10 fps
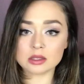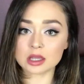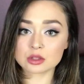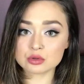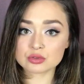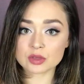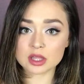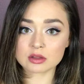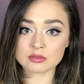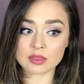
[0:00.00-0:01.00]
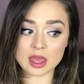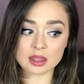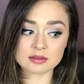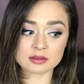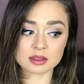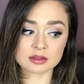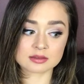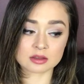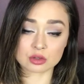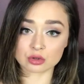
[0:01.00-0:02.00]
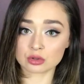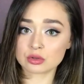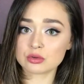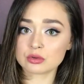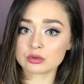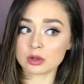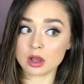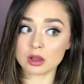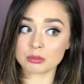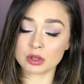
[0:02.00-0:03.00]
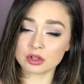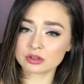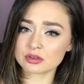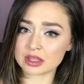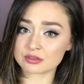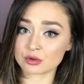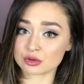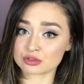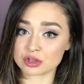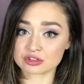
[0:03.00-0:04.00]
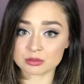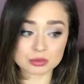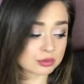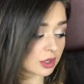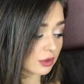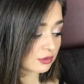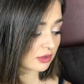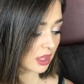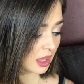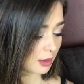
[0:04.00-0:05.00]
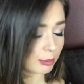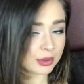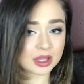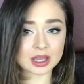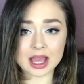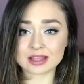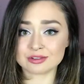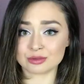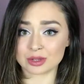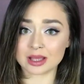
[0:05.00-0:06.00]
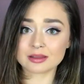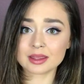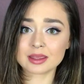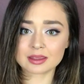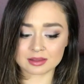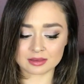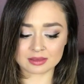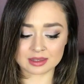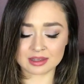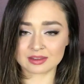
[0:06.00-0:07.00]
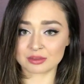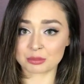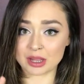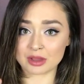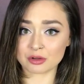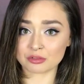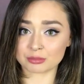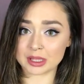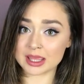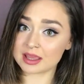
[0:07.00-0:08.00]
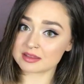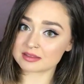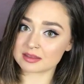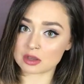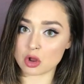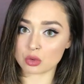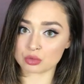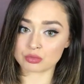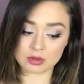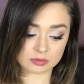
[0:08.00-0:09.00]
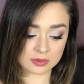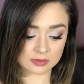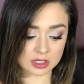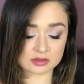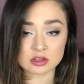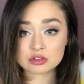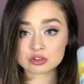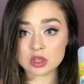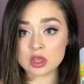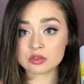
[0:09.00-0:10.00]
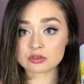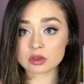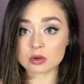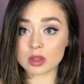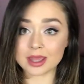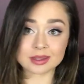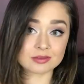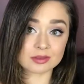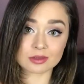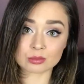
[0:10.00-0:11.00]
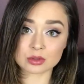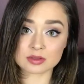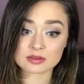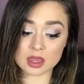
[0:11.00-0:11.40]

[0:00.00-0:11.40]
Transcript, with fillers: not a huge fan of that. It's a good product as far as dry shampoo goes, but I do not like getting the brown all over my hands and then all over everything that I touch. So any of the other ones